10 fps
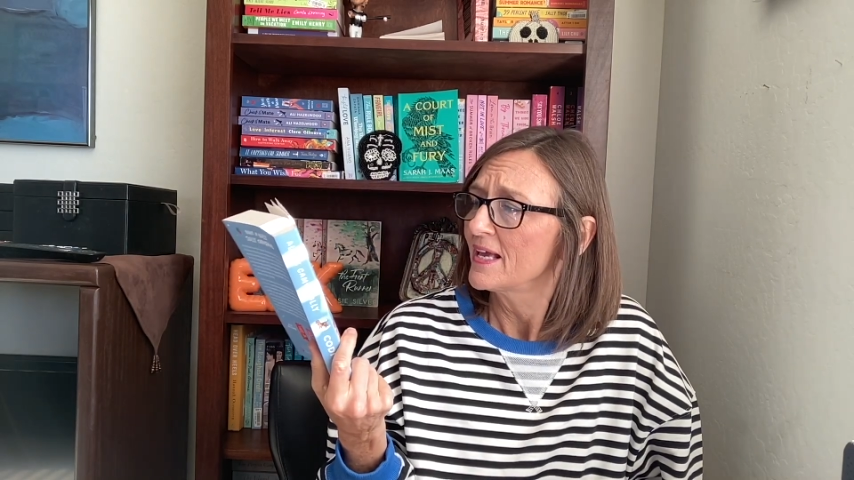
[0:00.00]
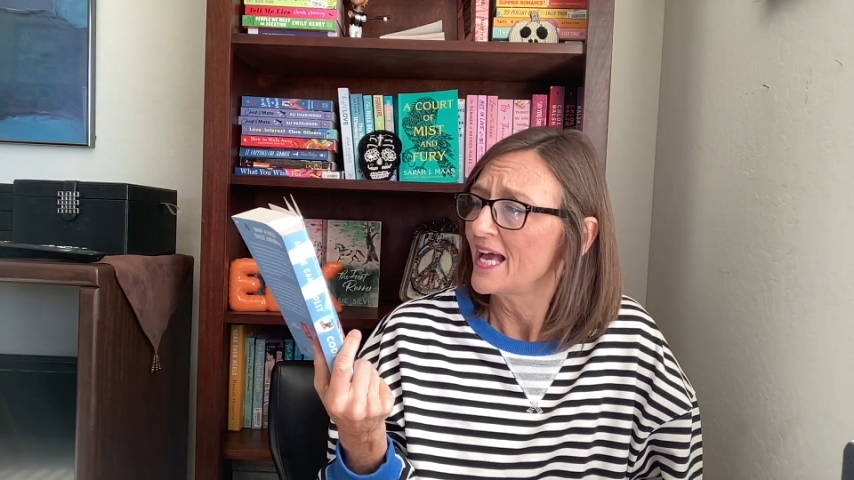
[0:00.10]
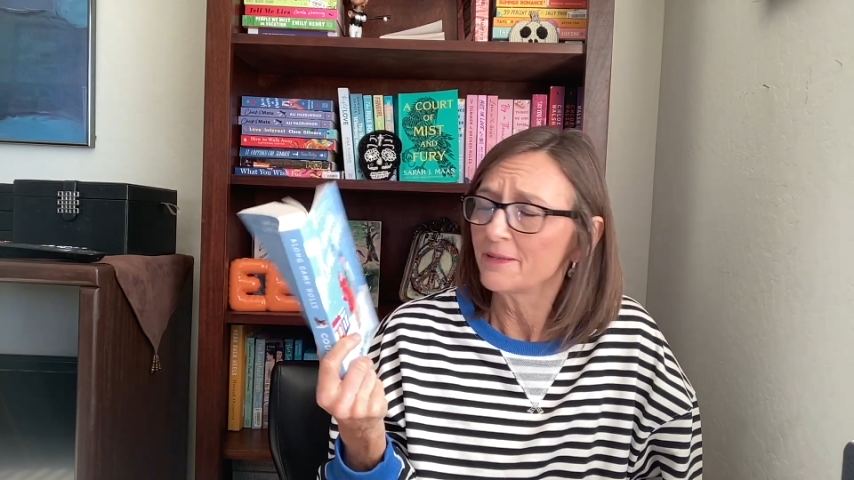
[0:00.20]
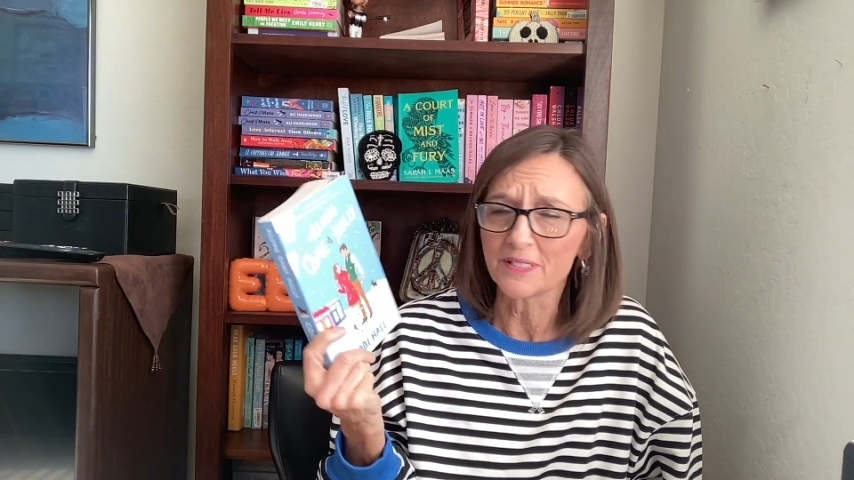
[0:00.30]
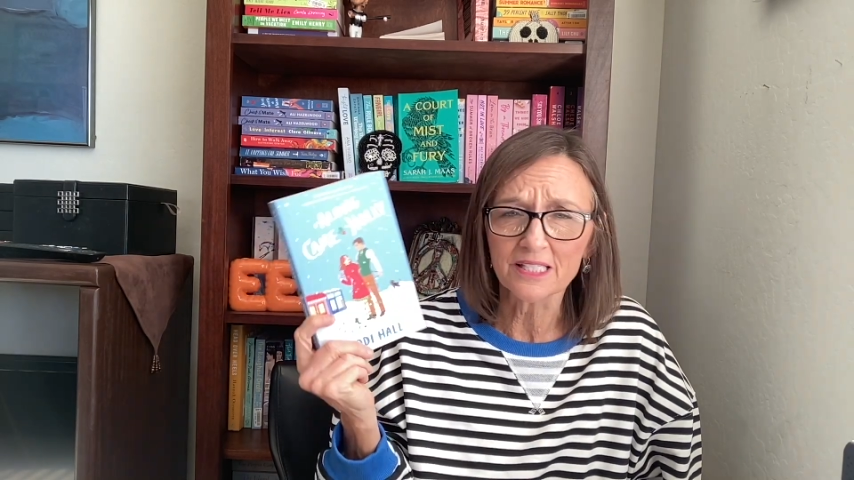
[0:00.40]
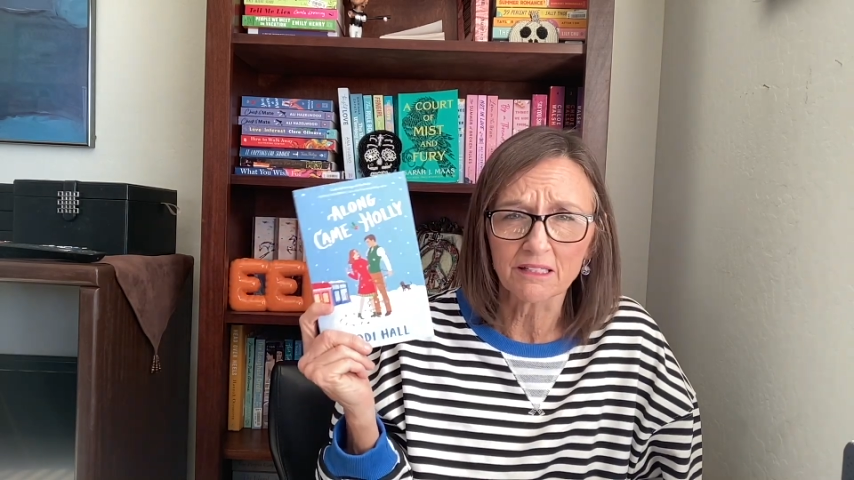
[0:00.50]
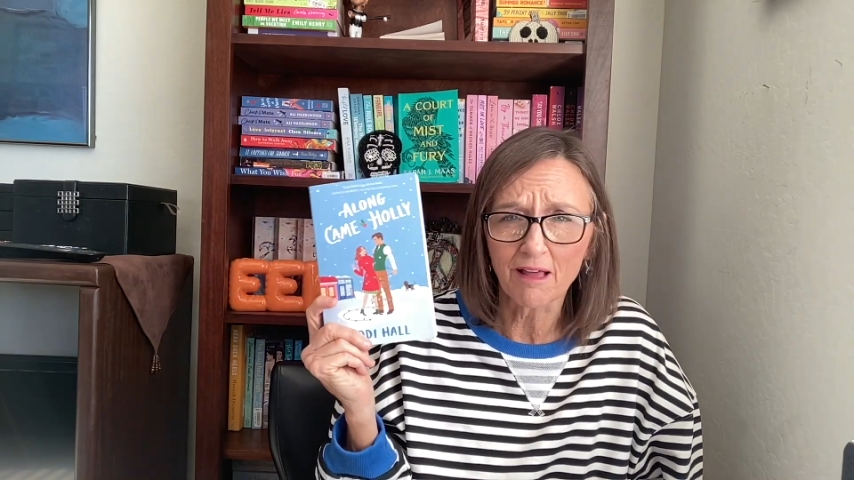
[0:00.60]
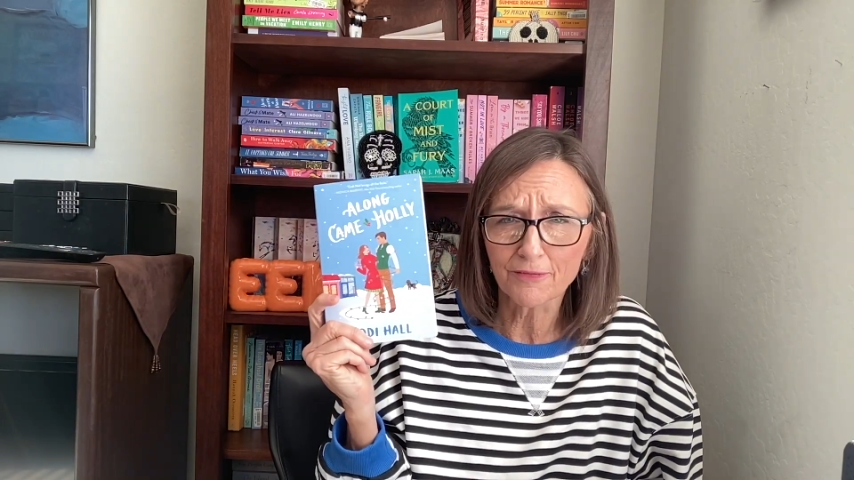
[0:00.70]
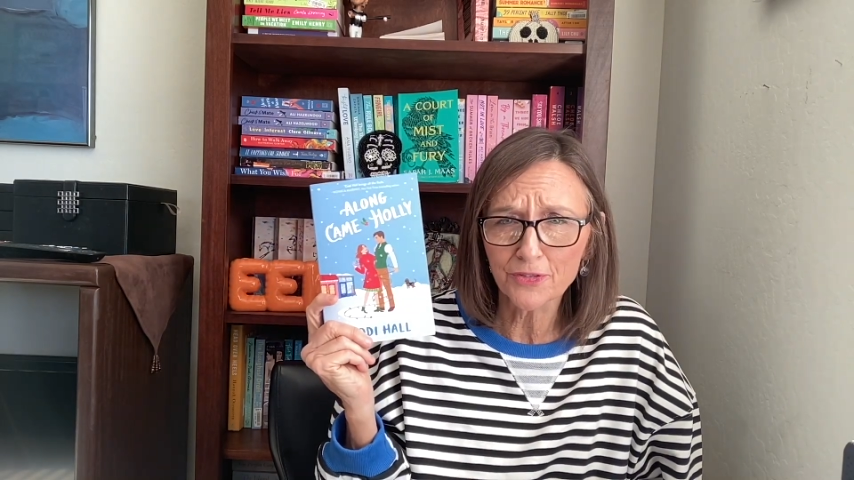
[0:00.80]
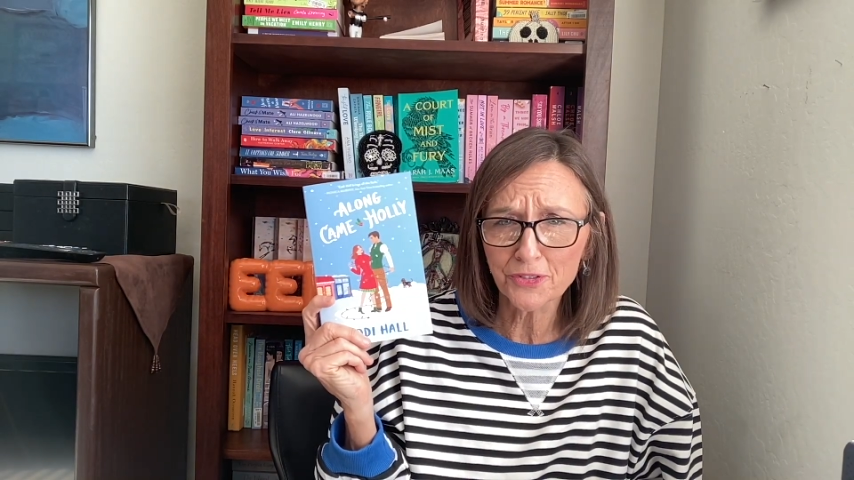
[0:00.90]
enemies to
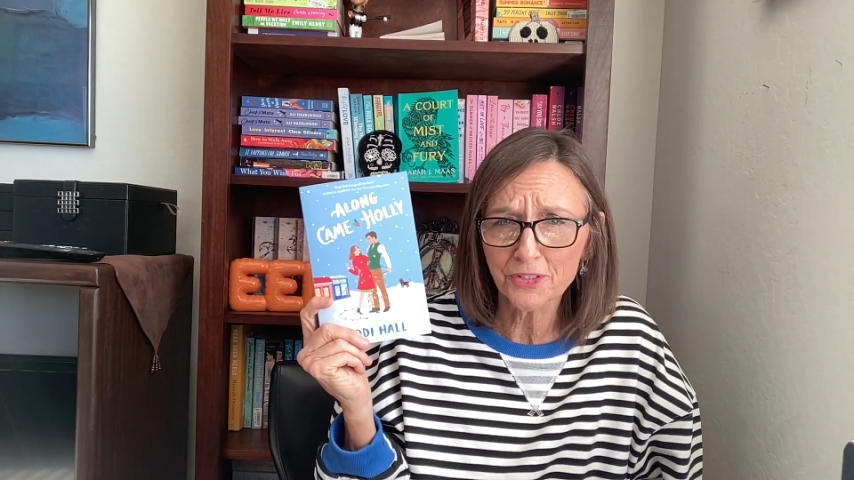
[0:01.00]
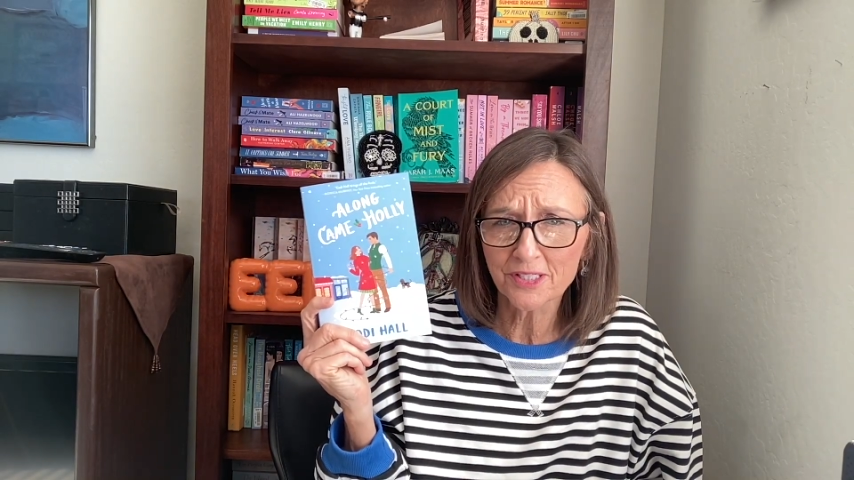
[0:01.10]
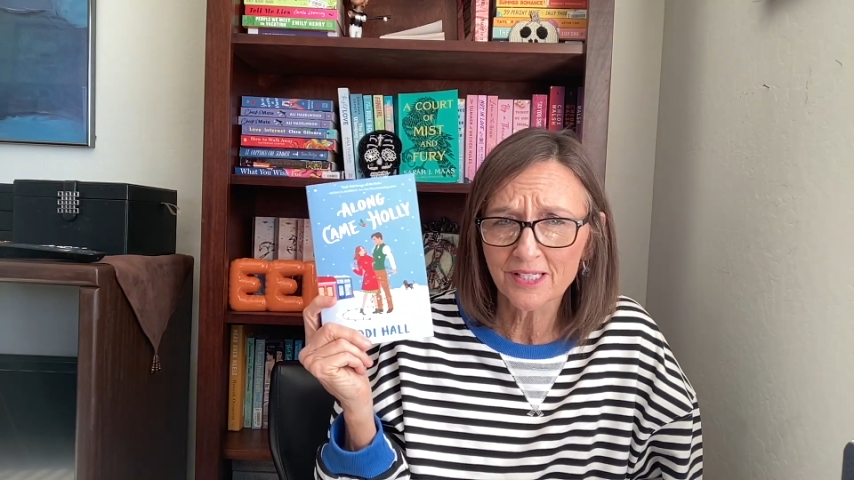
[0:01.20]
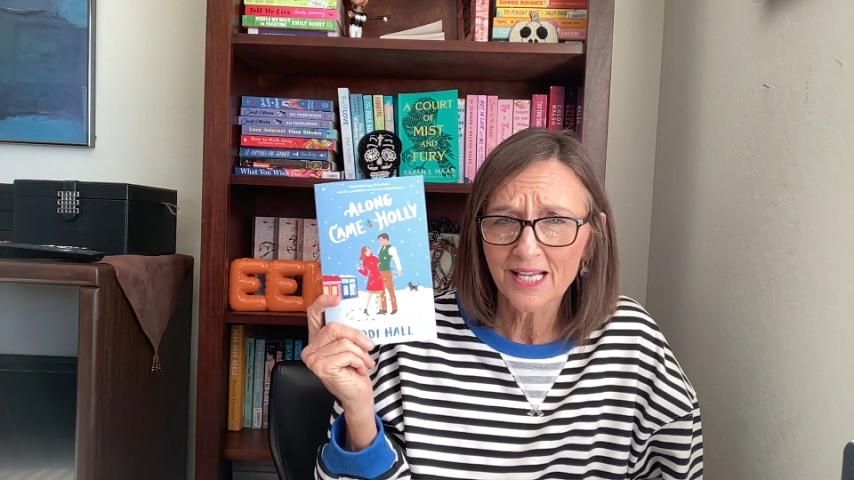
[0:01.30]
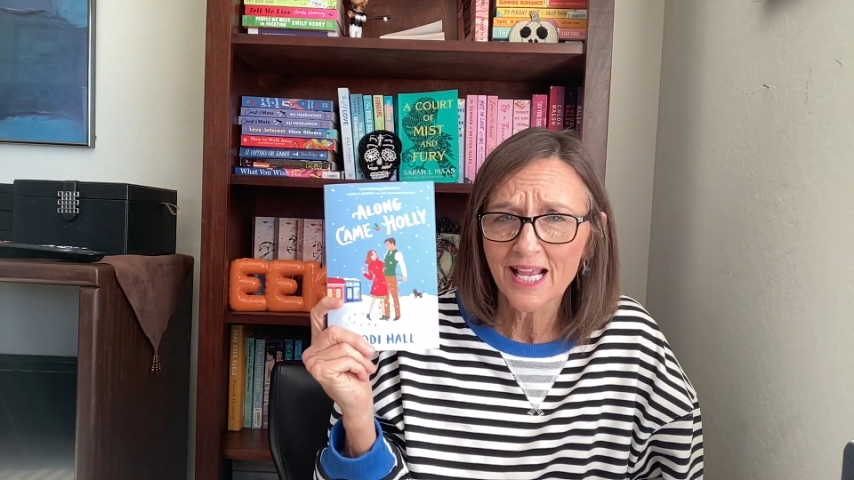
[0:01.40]
lovers,